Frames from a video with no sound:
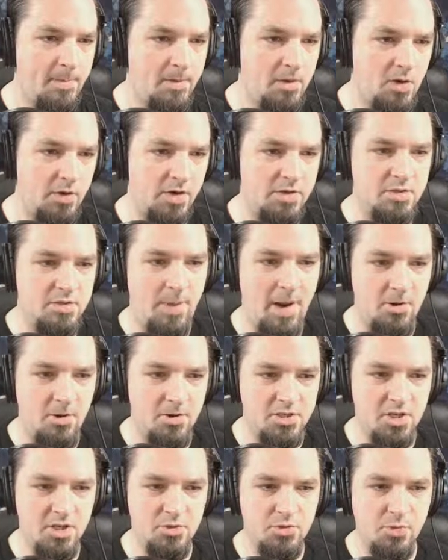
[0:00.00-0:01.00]
Okay, so power
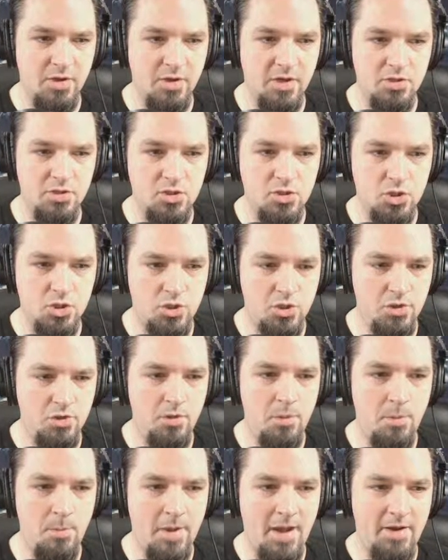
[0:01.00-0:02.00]
cells, we need
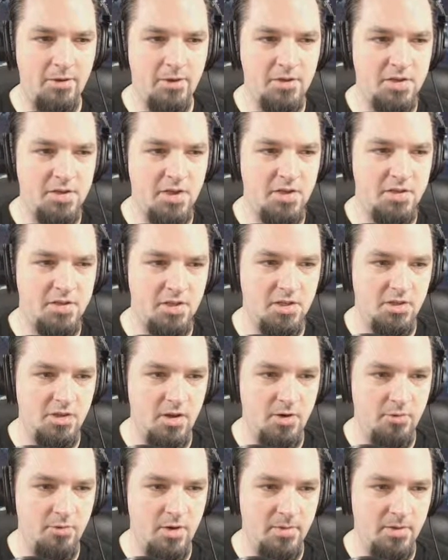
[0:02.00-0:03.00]
2 batteries and a
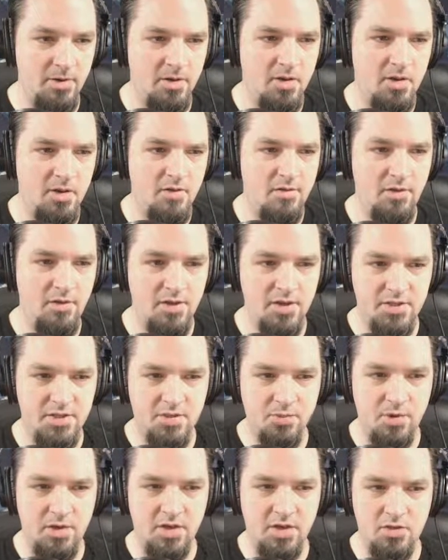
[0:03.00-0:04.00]
silicon rubber. For
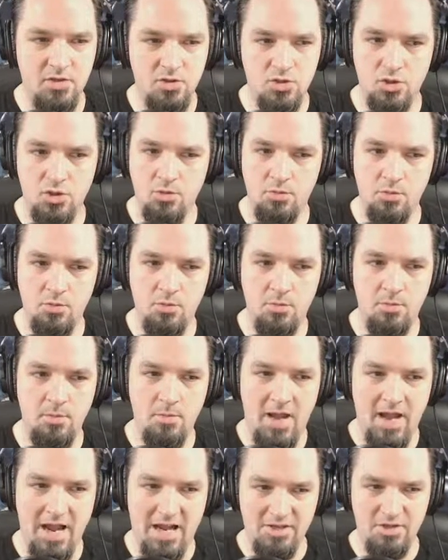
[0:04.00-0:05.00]
this, we need 2
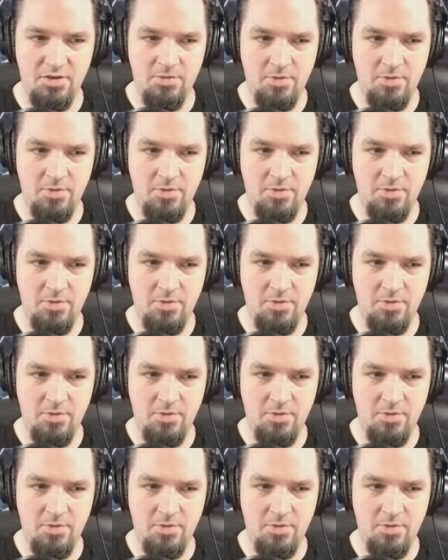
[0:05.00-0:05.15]
acid